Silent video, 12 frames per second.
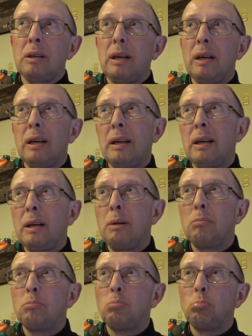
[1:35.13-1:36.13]

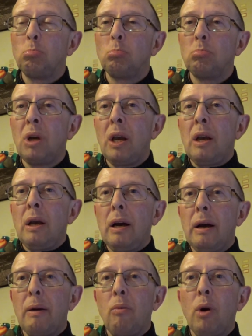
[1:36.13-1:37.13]
Um,
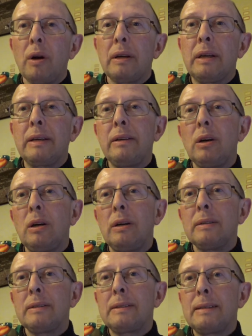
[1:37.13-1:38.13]
uh, work
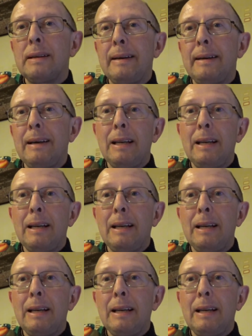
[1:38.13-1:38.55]
got uh,